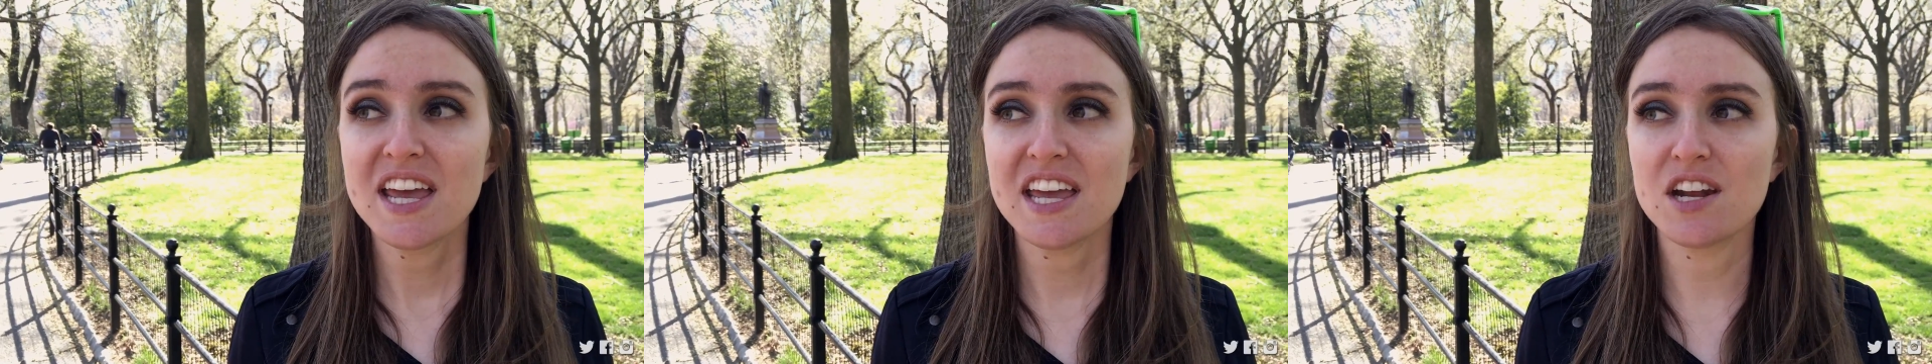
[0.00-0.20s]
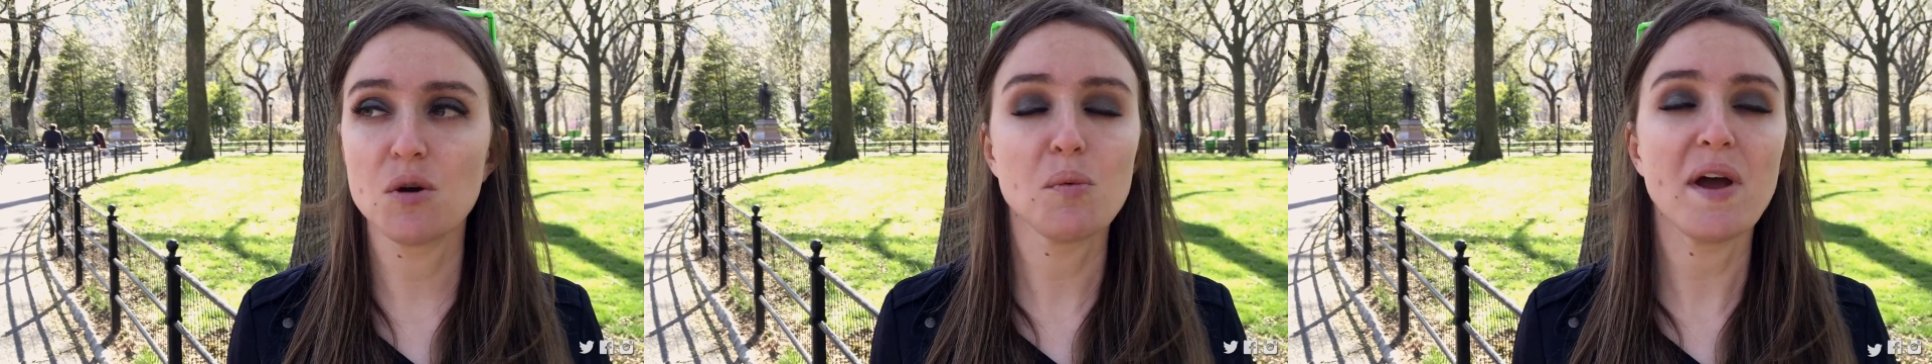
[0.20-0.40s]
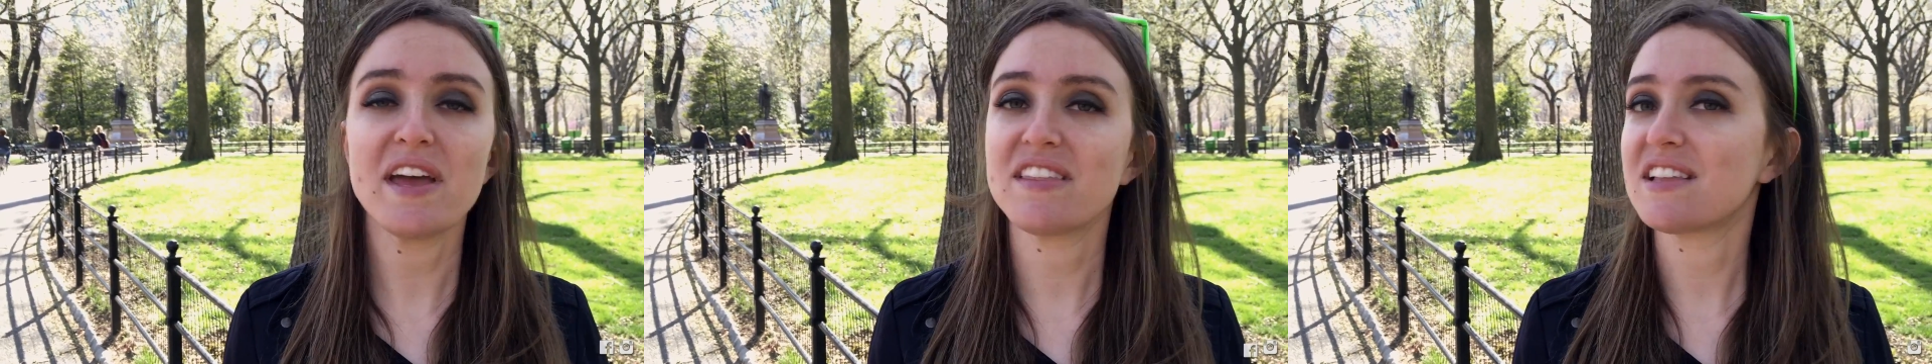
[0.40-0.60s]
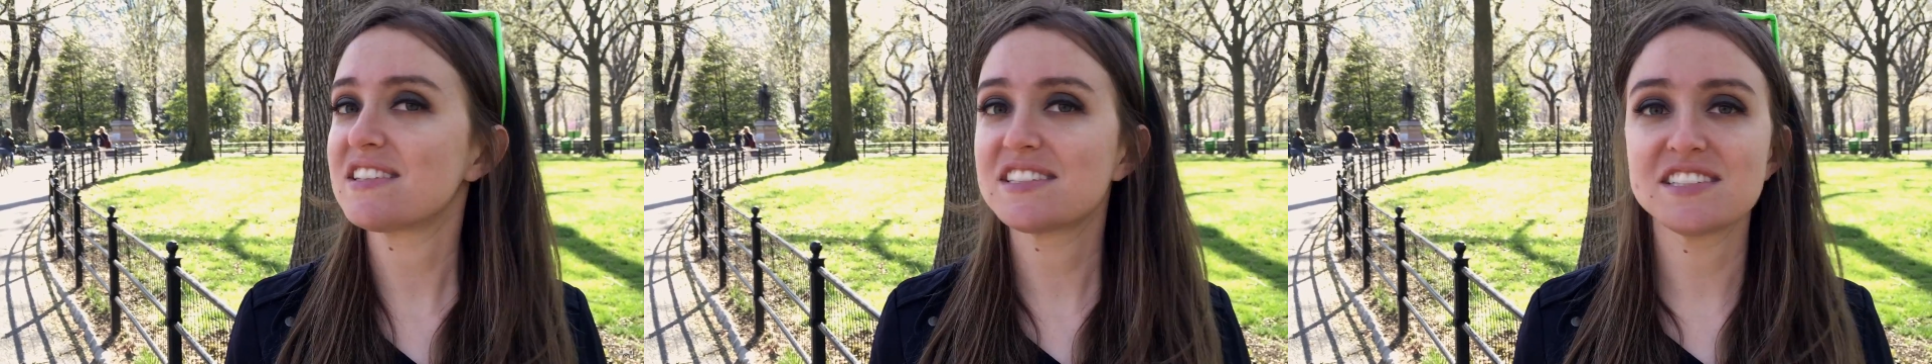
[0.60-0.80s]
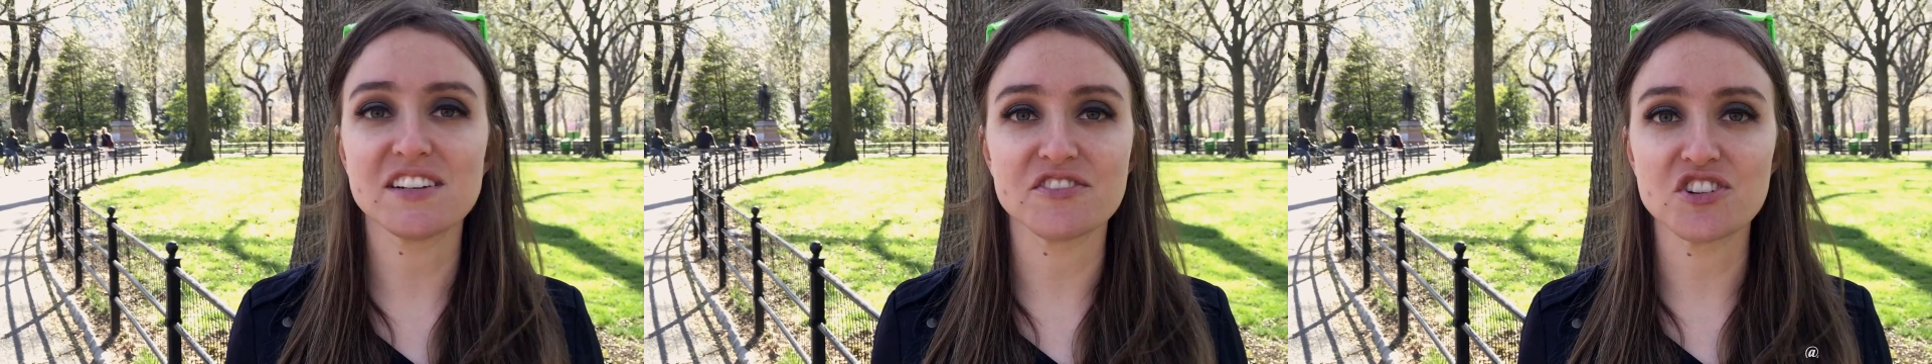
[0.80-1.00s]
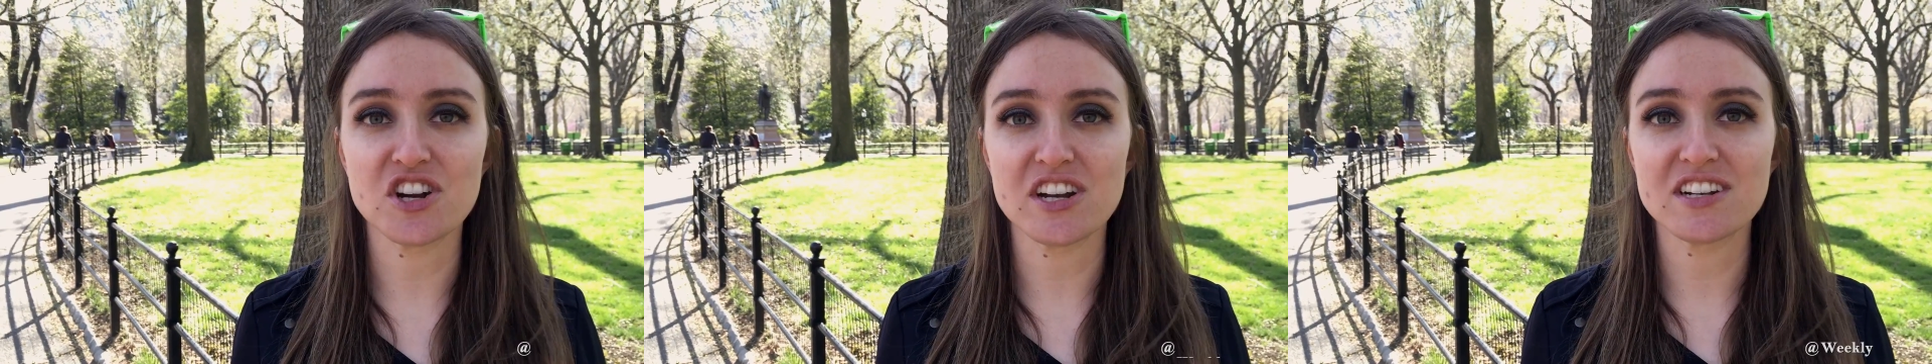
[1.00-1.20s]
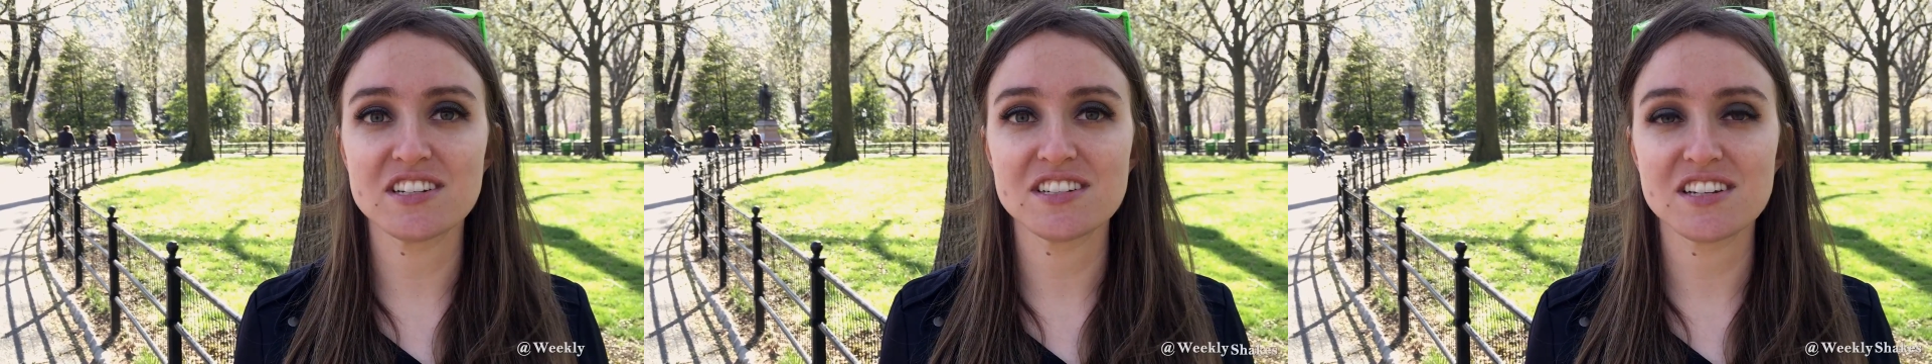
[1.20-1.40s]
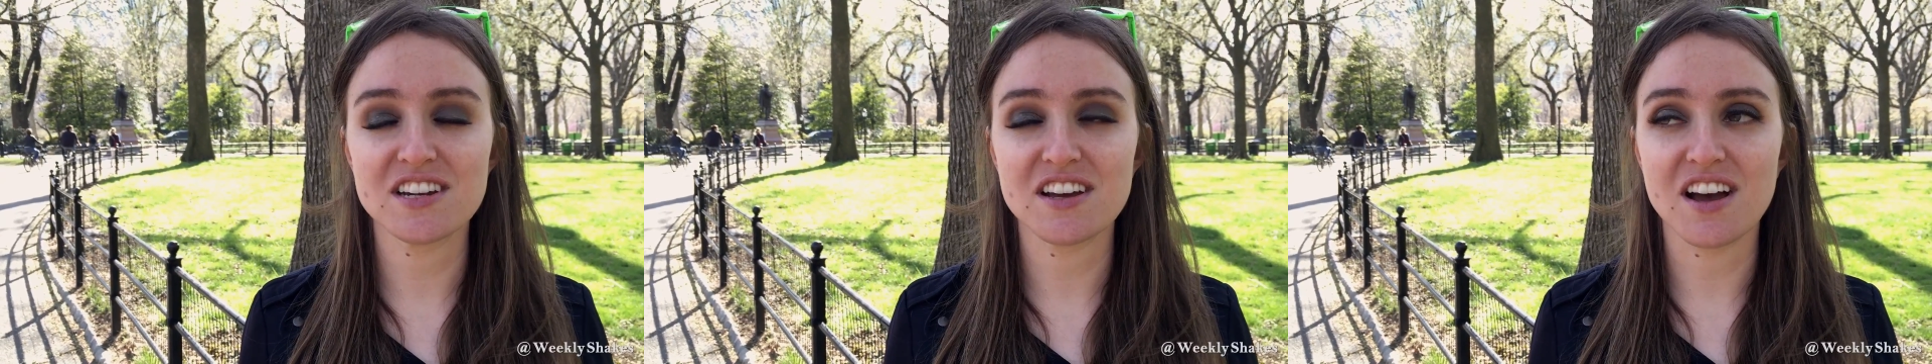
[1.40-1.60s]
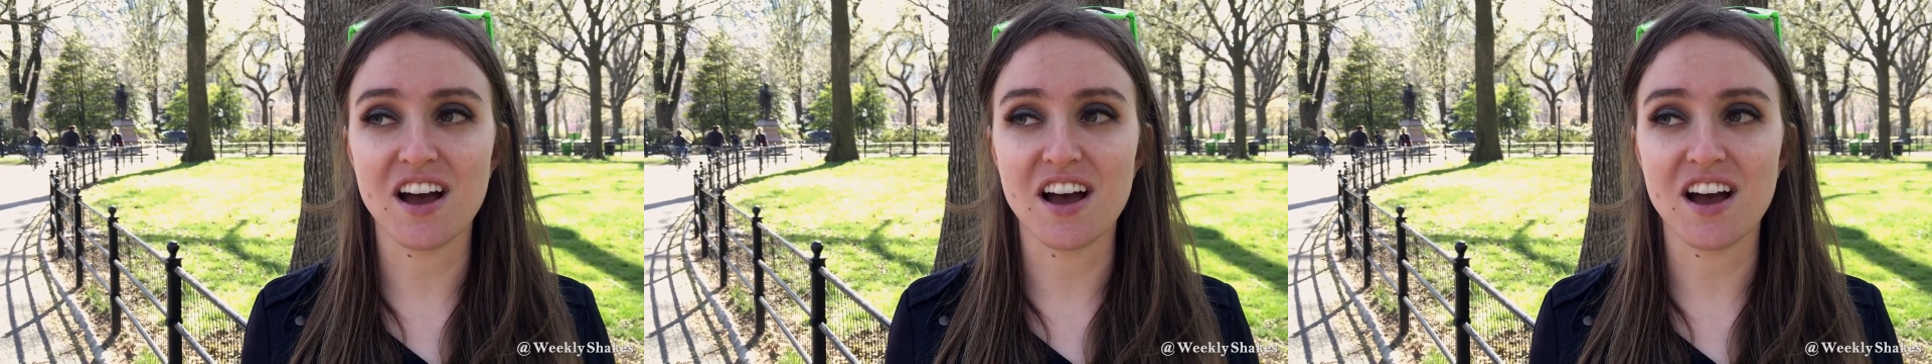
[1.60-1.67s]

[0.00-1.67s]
in a way that's different